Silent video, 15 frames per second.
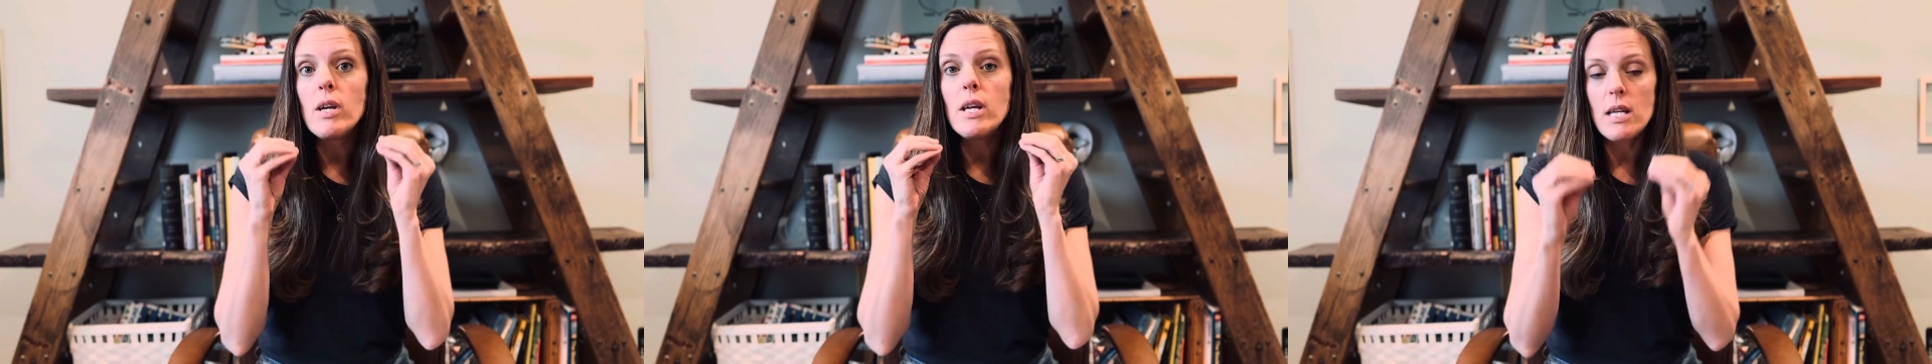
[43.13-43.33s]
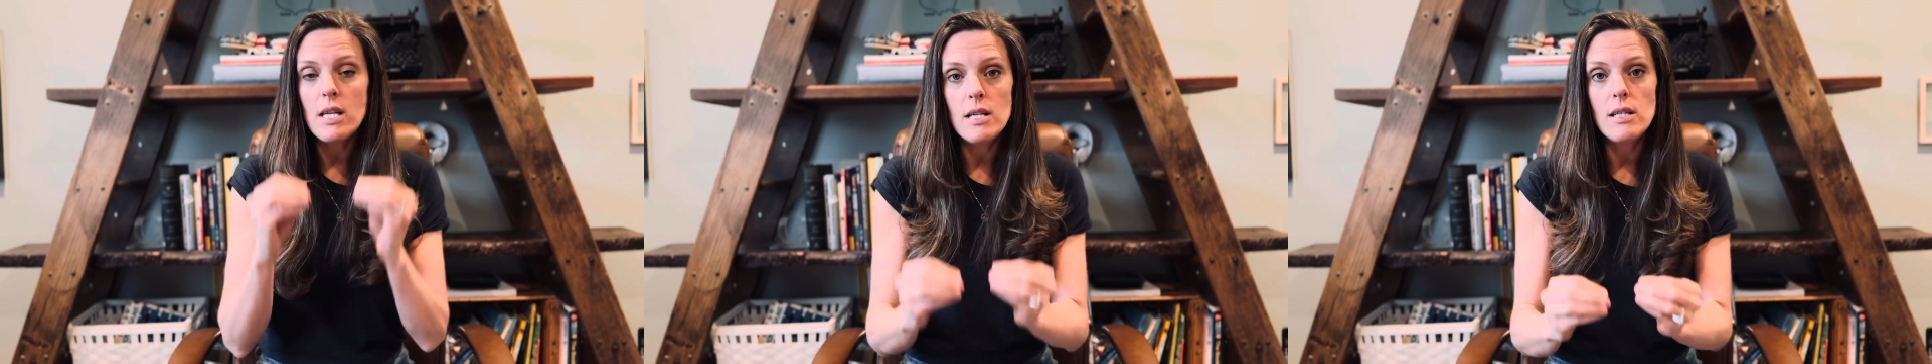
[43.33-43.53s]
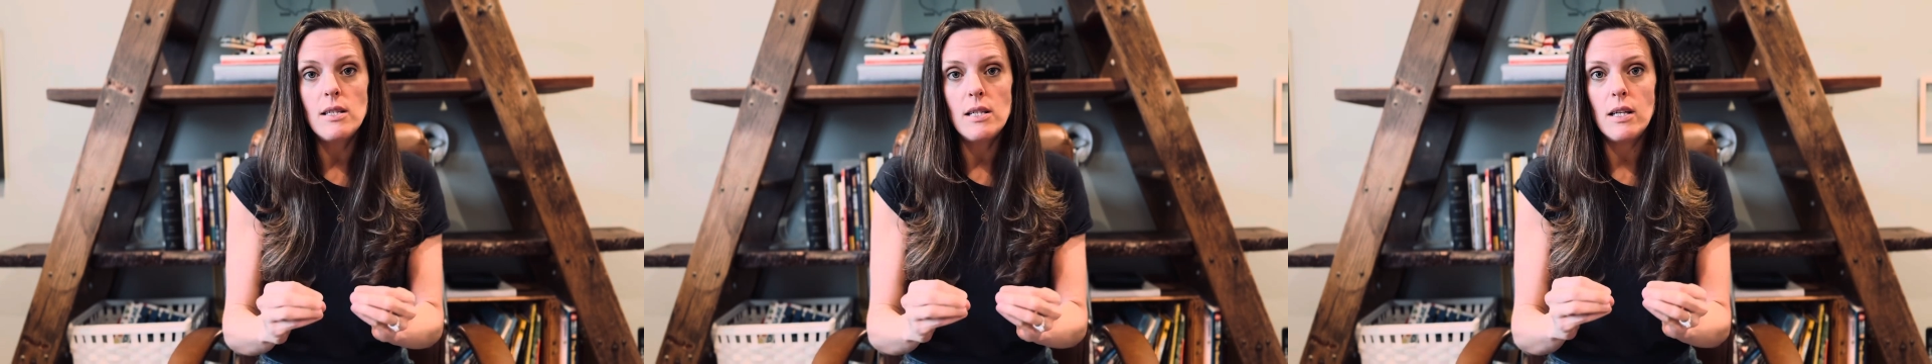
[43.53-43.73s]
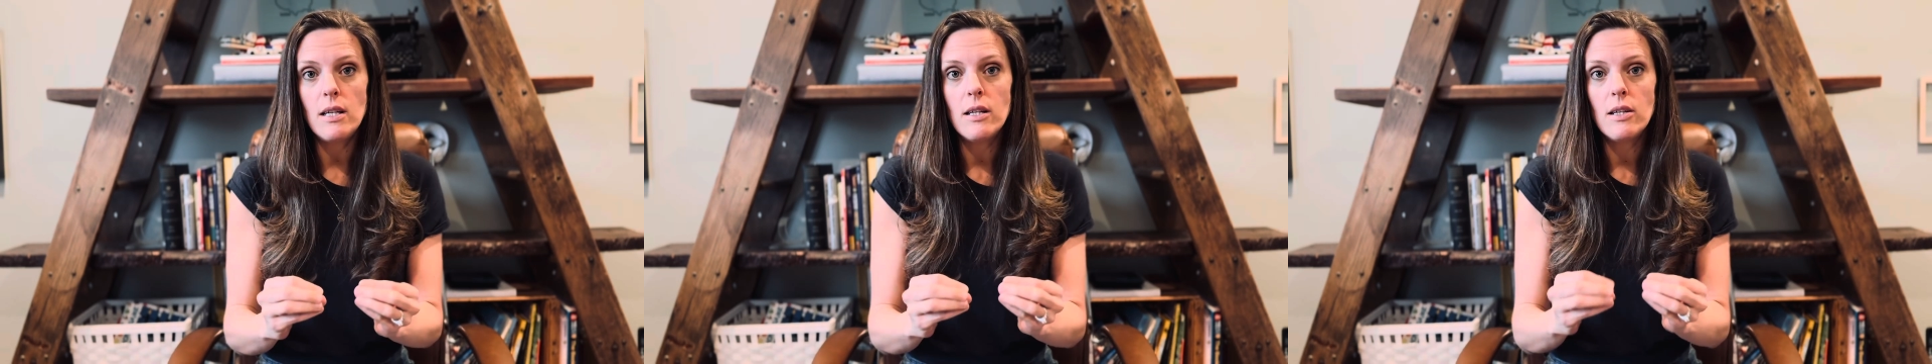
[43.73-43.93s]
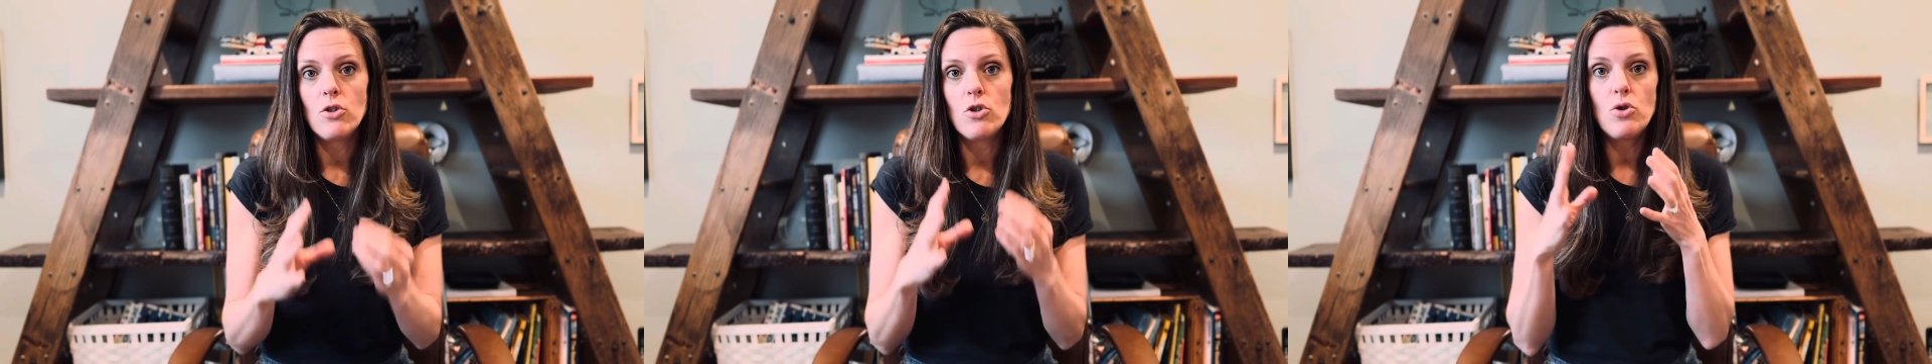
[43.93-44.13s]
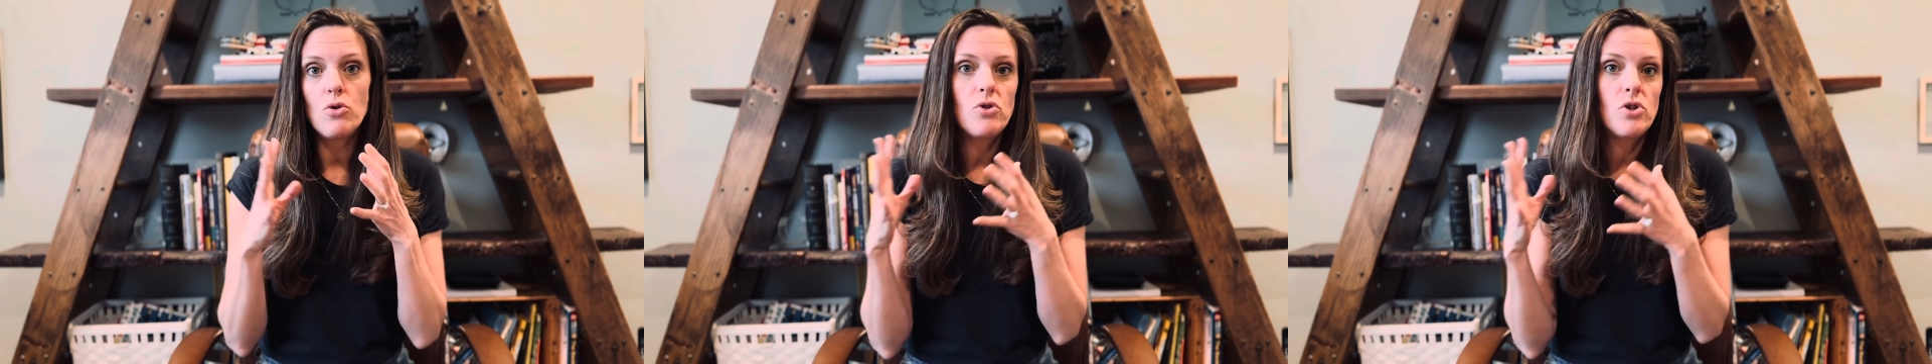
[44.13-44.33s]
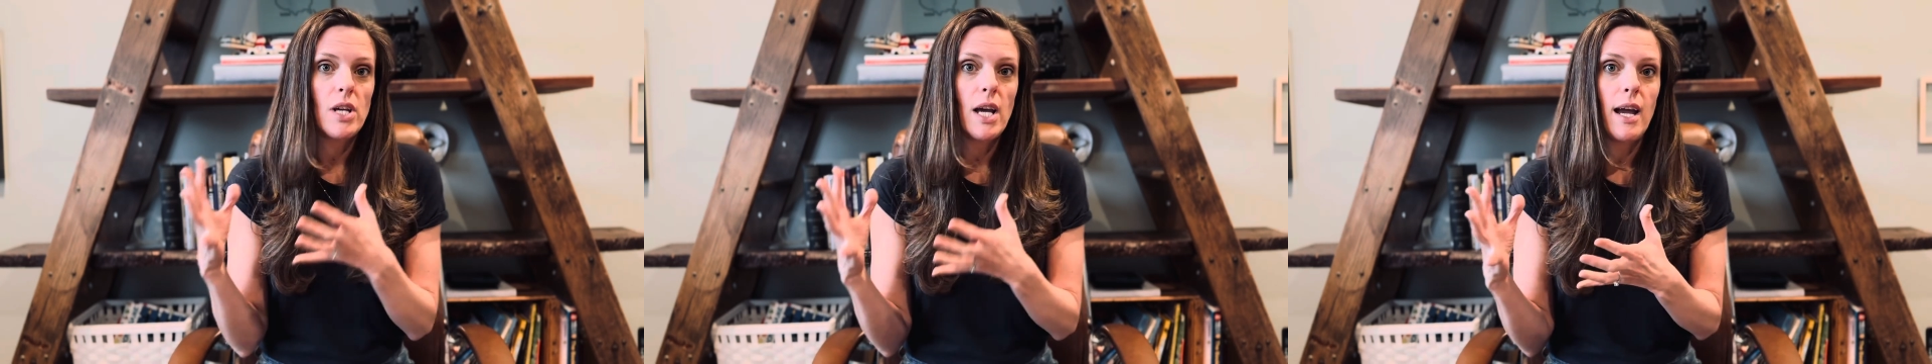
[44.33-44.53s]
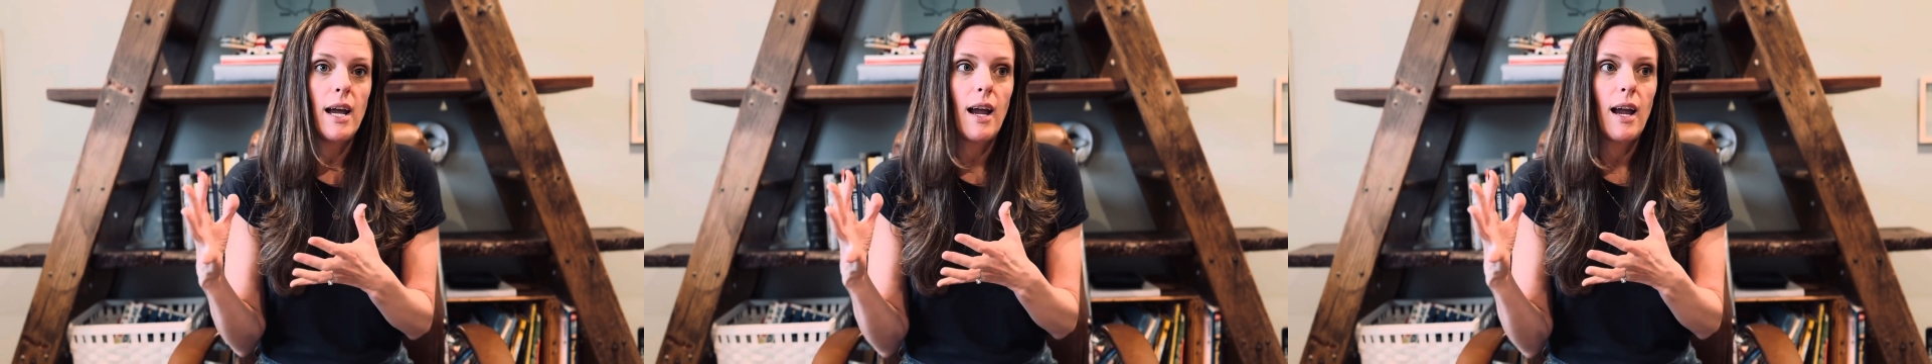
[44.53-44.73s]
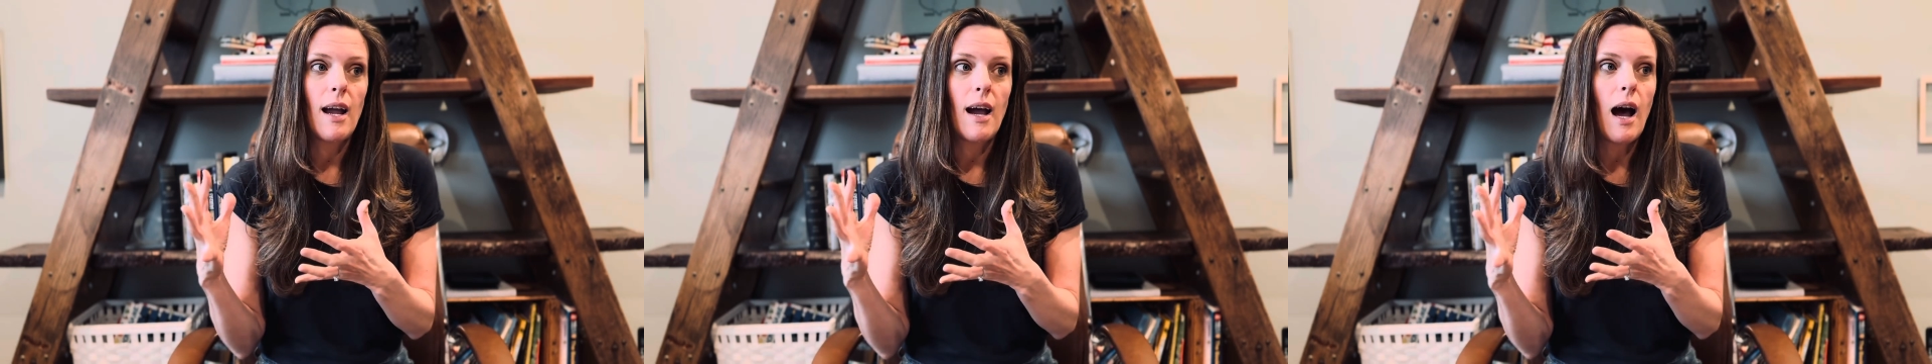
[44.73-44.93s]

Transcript: easy to say,